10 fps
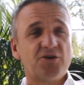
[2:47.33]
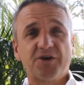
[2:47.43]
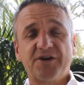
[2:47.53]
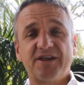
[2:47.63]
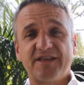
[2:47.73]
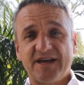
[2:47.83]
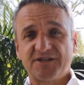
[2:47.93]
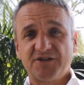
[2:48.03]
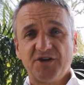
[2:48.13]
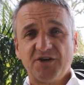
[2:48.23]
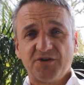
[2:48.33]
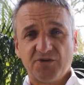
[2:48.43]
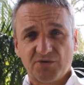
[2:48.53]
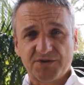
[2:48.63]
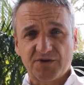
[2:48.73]
Not only that,
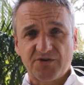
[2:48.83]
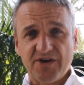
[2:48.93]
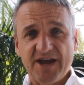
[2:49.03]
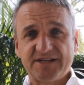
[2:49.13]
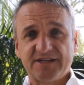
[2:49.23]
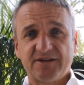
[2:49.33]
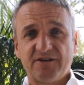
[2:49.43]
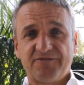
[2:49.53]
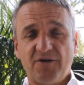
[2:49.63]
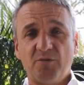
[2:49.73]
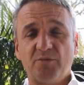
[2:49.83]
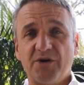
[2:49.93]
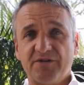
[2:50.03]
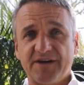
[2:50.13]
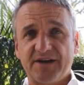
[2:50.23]
you're also creating a far more
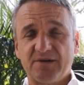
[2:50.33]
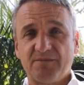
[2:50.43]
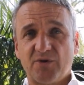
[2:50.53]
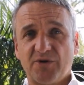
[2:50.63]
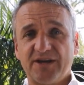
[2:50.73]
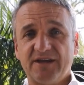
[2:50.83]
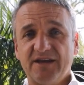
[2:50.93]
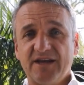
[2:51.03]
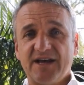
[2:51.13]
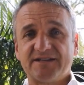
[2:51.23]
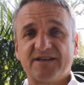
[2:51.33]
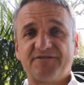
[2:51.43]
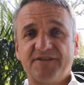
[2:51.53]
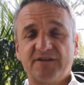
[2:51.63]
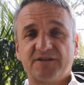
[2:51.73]
motivated employee as
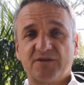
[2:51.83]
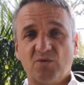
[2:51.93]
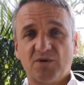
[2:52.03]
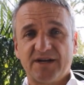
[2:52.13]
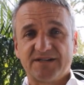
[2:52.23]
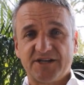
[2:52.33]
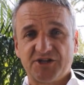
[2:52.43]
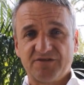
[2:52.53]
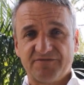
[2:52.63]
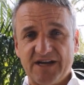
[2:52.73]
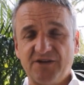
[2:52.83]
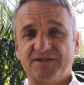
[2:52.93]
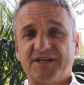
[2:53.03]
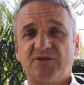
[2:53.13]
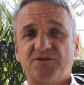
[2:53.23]
they feel that the organization
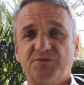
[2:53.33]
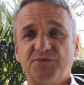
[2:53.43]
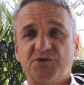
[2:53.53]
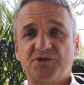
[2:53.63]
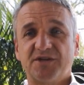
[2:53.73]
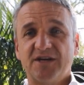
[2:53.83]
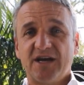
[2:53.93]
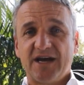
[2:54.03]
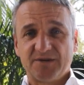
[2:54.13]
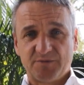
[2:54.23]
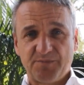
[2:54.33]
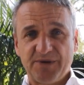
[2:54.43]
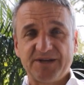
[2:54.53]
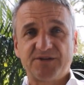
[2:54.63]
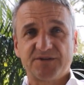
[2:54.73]
values their contribution and is
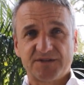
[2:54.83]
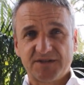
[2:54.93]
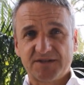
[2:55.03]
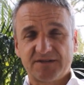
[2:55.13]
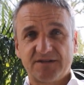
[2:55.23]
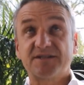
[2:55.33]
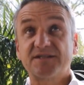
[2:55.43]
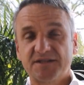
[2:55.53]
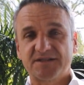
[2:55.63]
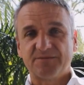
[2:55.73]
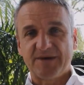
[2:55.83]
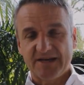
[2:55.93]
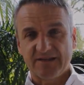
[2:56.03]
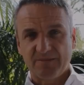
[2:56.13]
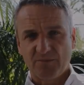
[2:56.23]
prepared to assist in
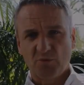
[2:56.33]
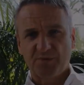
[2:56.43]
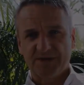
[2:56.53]
making them more